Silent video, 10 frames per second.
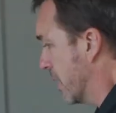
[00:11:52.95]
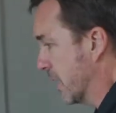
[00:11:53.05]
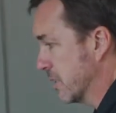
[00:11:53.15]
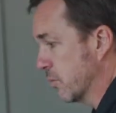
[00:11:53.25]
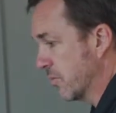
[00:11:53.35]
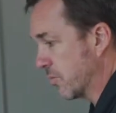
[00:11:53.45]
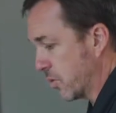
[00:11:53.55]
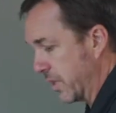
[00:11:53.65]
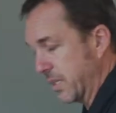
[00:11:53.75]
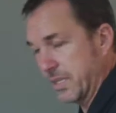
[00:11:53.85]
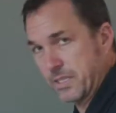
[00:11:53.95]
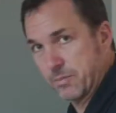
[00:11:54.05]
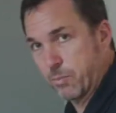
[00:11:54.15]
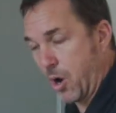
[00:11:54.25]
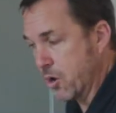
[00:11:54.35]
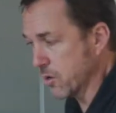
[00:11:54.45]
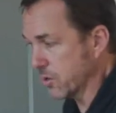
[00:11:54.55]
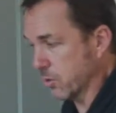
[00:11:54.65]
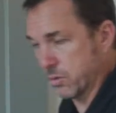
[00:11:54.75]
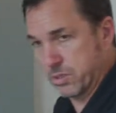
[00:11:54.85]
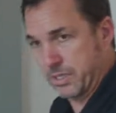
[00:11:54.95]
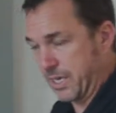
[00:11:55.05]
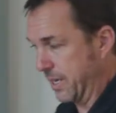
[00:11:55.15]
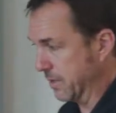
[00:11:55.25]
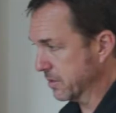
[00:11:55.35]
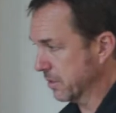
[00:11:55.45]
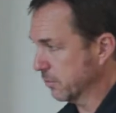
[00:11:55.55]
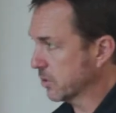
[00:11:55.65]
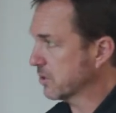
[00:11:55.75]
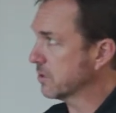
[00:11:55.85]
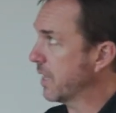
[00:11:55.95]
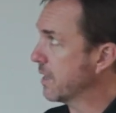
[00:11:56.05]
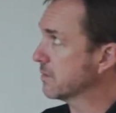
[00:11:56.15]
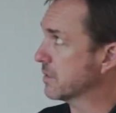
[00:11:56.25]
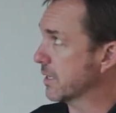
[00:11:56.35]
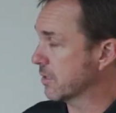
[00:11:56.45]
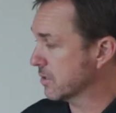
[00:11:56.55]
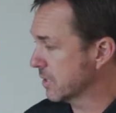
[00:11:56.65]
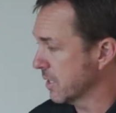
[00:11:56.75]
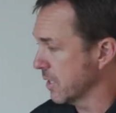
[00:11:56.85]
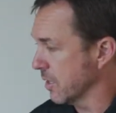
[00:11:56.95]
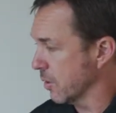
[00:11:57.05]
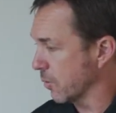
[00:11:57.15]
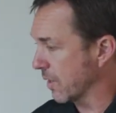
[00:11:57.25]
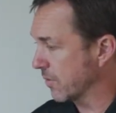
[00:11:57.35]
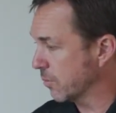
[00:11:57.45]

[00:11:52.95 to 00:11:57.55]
is we've created these barn doors again, similar to downstairs. We have the